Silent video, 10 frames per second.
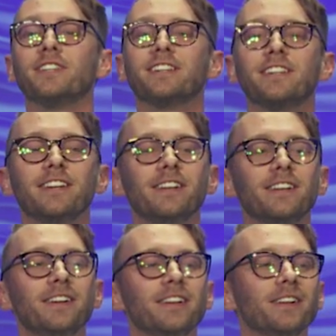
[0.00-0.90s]

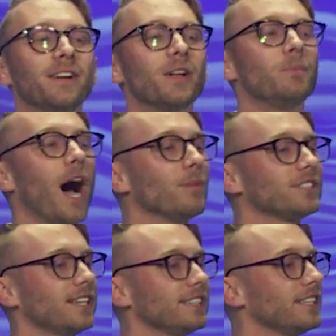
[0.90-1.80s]
the Bible
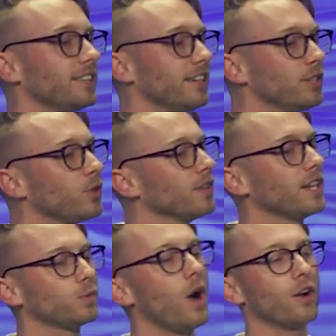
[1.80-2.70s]
says that the
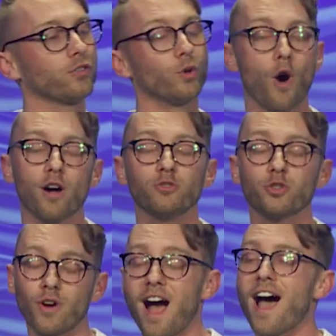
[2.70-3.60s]
Israelites walked through on
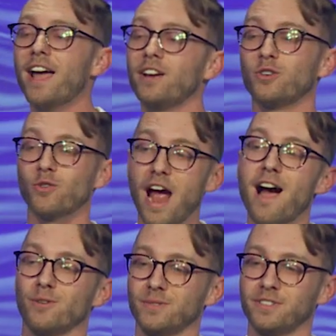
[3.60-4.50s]
dry
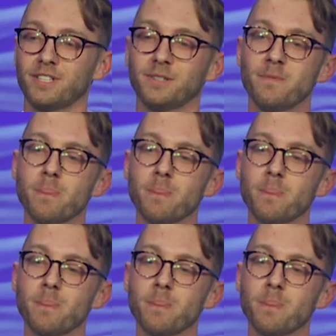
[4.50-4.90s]
ground.